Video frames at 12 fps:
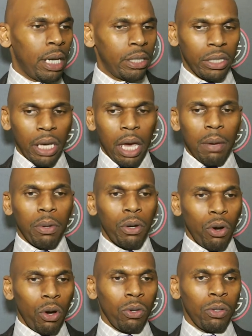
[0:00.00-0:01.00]
as the game
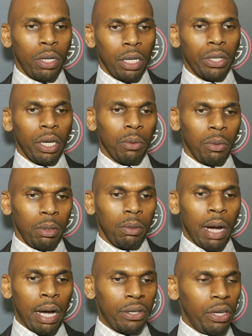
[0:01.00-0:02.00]
go on, I
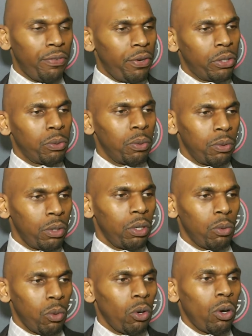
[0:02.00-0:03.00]
think our defense,
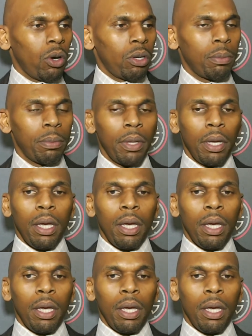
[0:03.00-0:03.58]
wore on them.